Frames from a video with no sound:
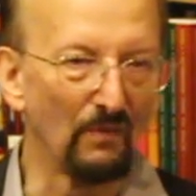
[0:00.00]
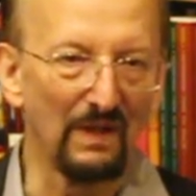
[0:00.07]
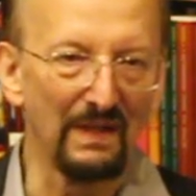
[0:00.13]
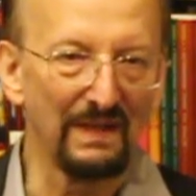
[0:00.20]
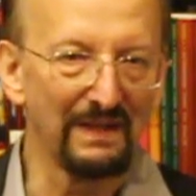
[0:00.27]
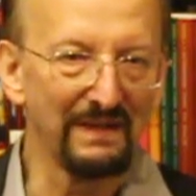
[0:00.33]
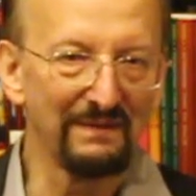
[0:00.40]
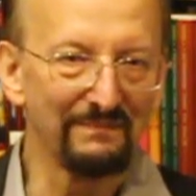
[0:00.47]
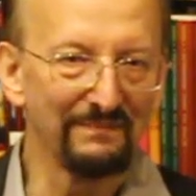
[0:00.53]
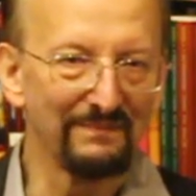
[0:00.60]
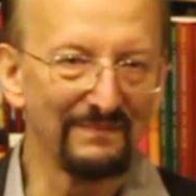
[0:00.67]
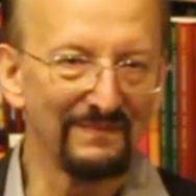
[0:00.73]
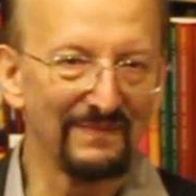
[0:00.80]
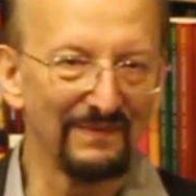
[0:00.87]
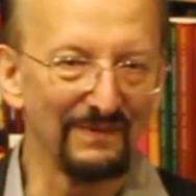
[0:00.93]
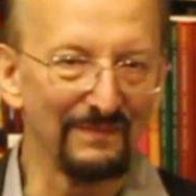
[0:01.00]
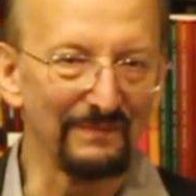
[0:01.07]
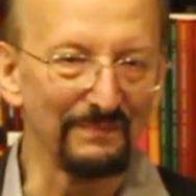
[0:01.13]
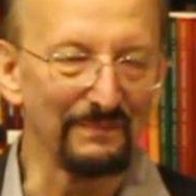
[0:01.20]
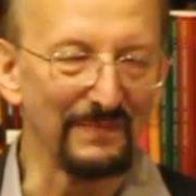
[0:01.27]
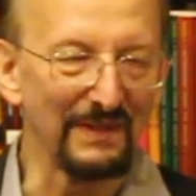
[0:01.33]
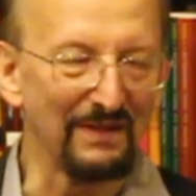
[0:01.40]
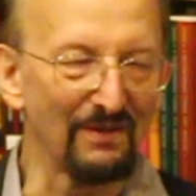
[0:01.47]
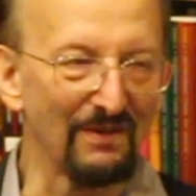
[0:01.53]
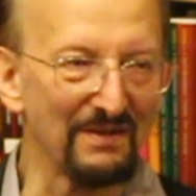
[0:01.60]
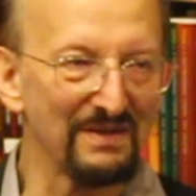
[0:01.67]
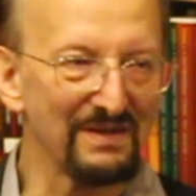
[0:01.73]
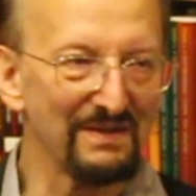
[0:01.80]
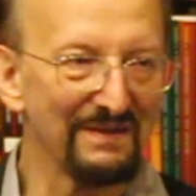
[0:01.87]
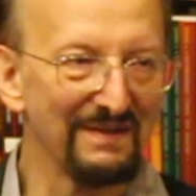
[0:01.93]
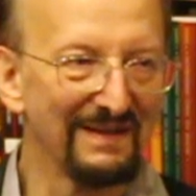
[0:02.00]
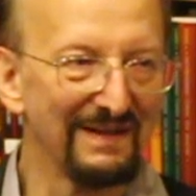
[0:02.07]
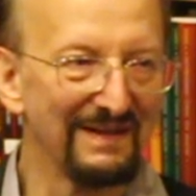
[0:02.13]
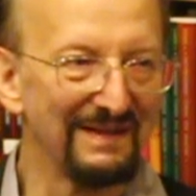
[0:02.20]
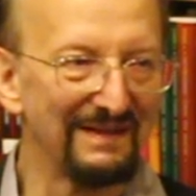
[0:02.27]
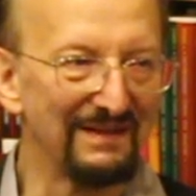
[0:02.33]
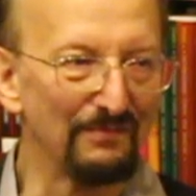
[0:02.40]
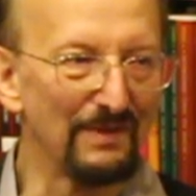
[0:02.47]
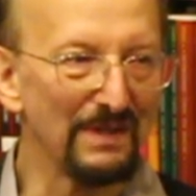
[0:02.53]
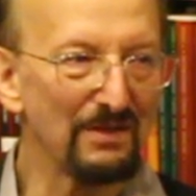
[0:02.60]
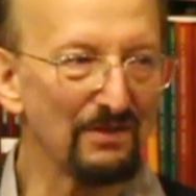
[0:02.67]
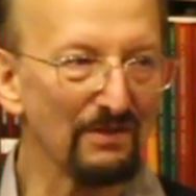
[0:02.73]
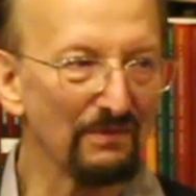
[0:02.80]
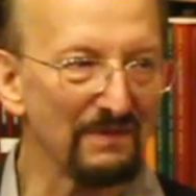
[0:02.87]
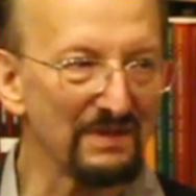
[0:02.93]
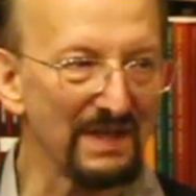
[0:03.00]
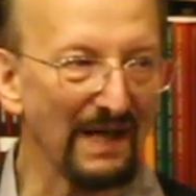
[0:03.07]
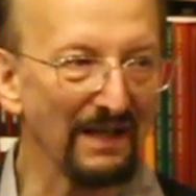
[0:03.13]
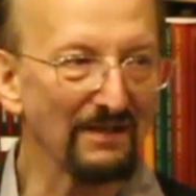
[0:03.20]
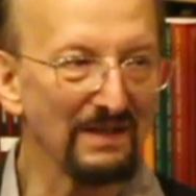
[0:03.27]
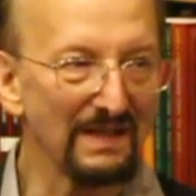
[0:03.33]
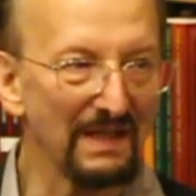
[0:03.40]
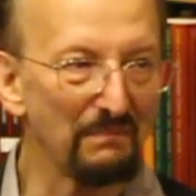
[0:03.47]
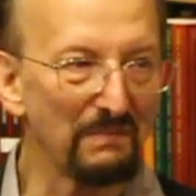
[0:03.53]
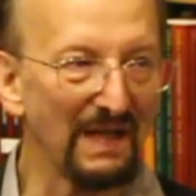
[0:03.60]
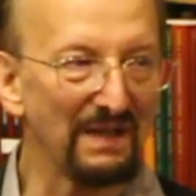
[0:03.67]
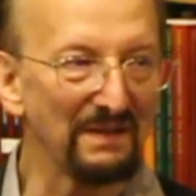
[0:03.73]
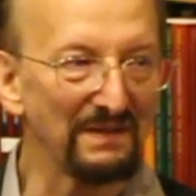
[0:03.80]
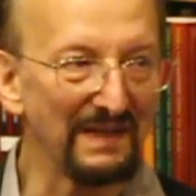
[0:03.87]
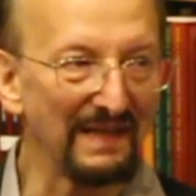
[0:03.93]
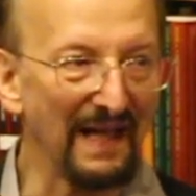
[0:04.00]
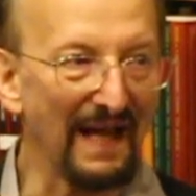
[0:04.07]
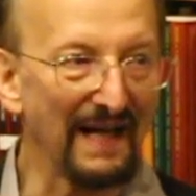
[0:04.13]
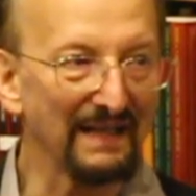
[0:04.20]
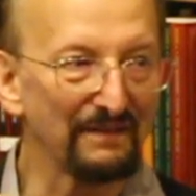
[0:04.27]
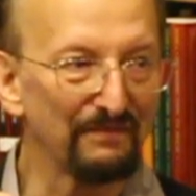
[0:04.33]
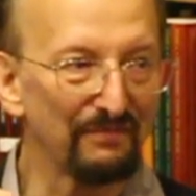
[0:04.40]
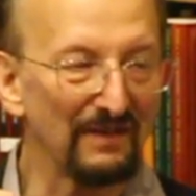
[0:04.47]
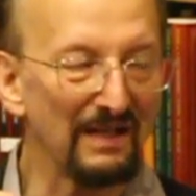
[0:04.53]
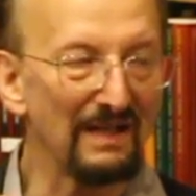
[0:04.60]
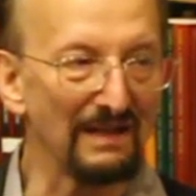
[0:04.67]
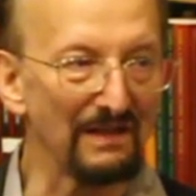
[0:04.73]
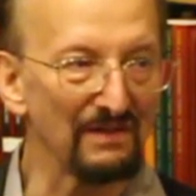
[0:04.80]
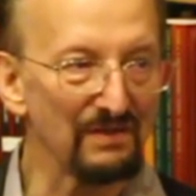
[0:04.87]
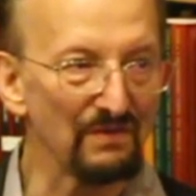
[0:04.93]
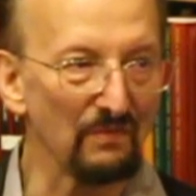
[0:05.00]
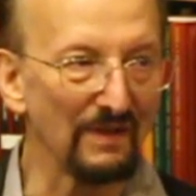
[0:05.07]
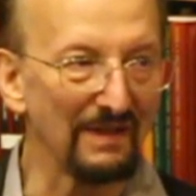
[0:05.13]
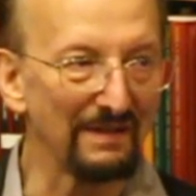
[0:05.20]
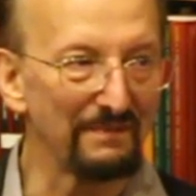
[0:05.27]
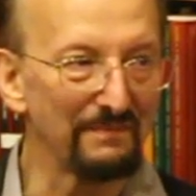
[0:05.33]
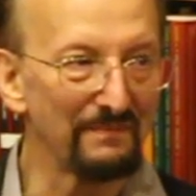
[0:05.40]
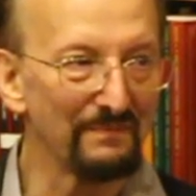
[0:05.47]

Why? Because the ritual was actually about the Akephalos One.